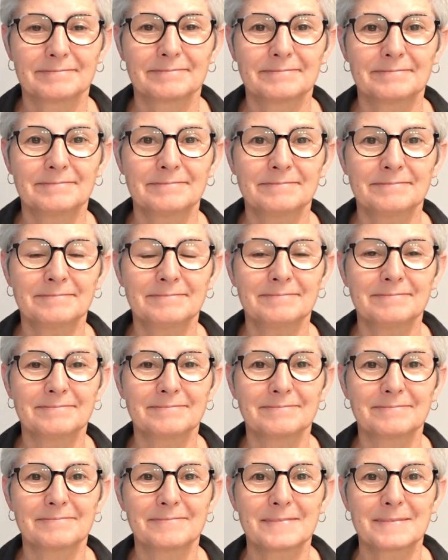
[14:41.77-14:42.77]

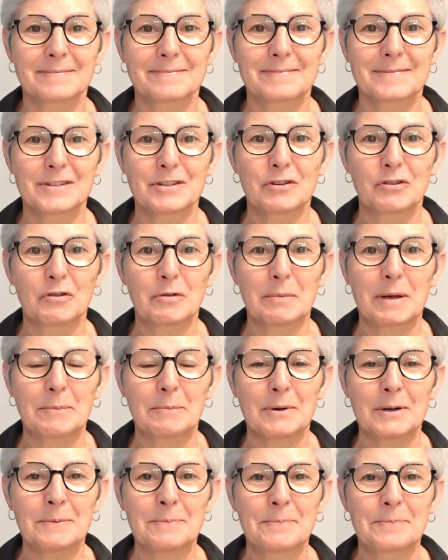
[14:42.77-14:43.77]
Do you
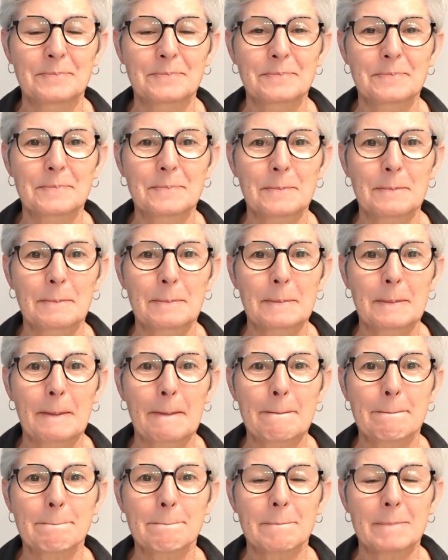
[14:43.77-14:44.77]
remember?
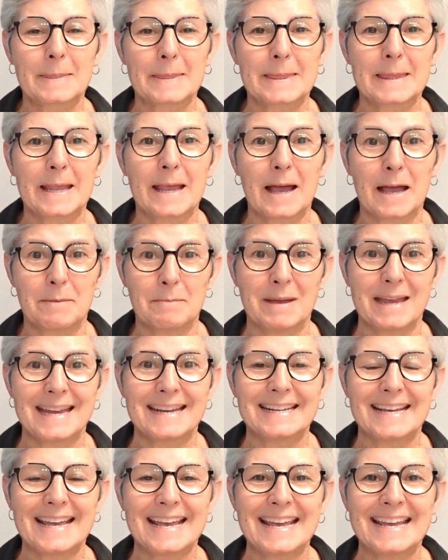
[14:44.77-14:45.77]
I
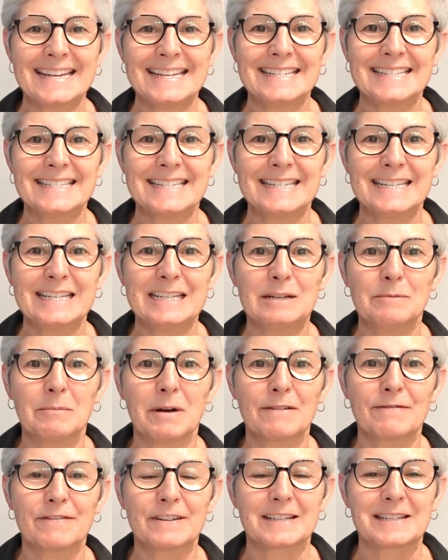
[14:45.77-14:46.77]
made 18
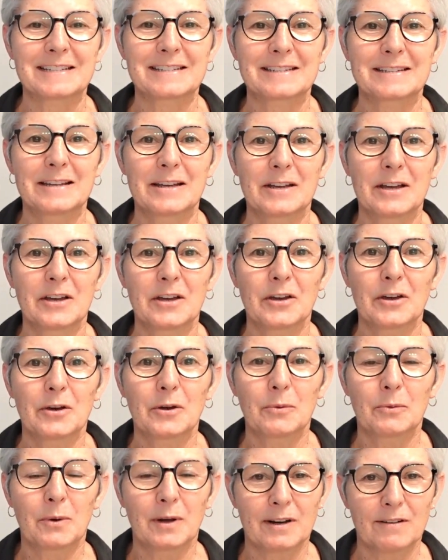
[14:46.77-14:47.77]
muffins.
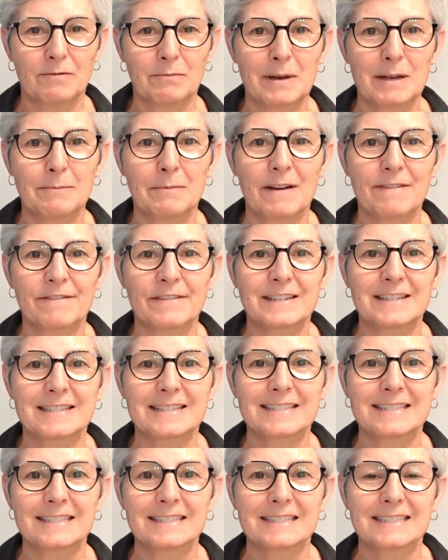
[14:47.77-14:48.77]
One of my
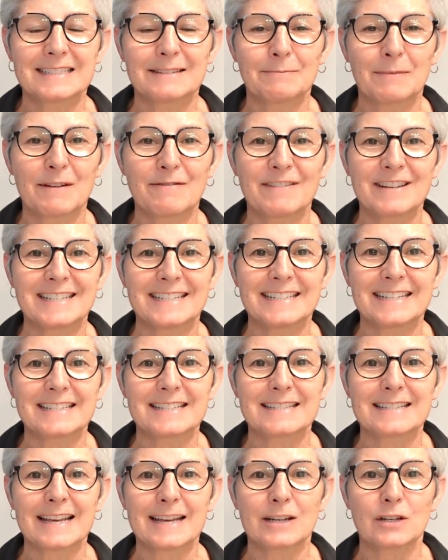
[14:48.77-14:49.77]
muffin
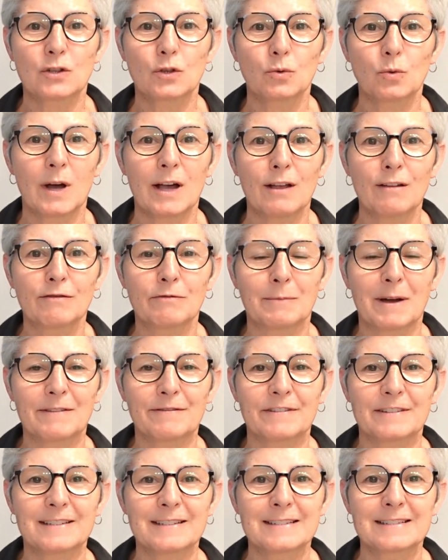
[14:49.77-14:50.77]
tins had 12
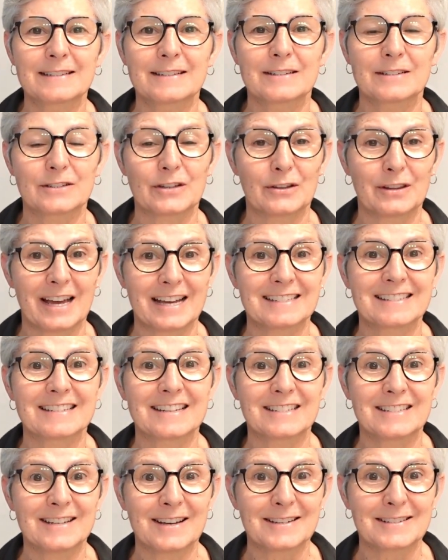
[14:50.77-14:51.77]
muffins, so that's
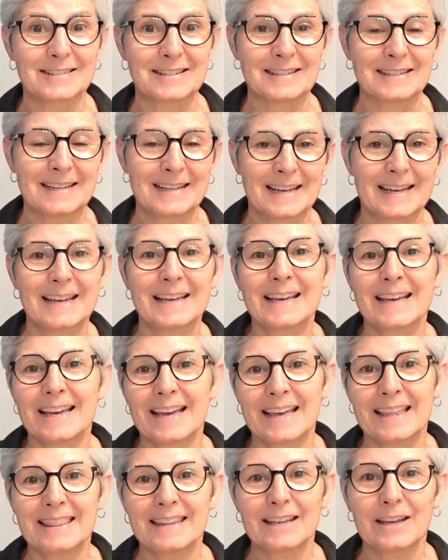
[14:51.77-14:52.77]
a dozen,
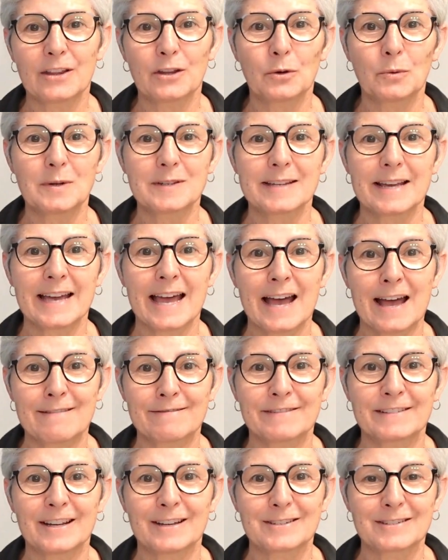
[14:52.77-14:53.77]
and the other was a
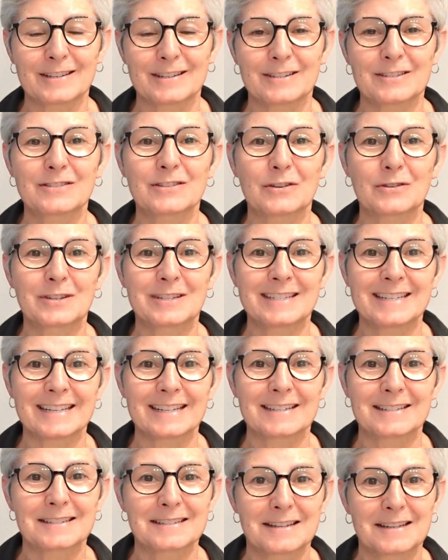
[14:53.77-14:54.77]
half dozen, so
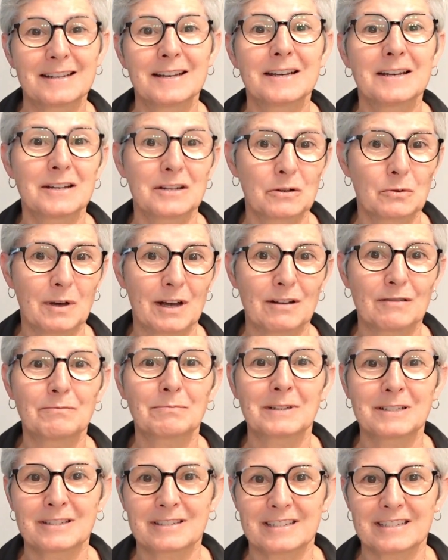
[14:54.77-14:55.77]
6. 12
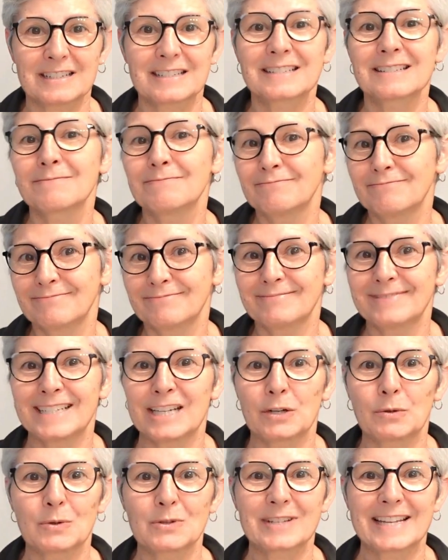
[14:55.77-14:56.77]
plus 6
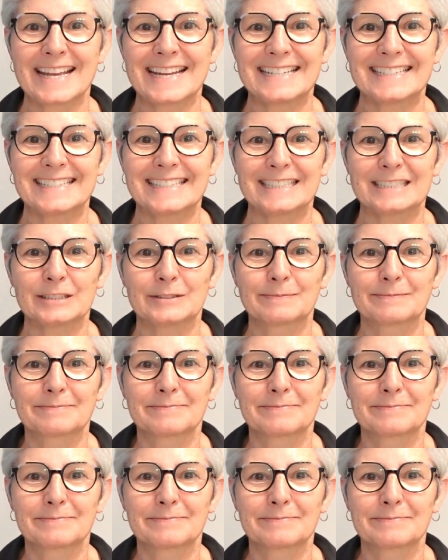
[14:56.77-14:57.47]
equals 18.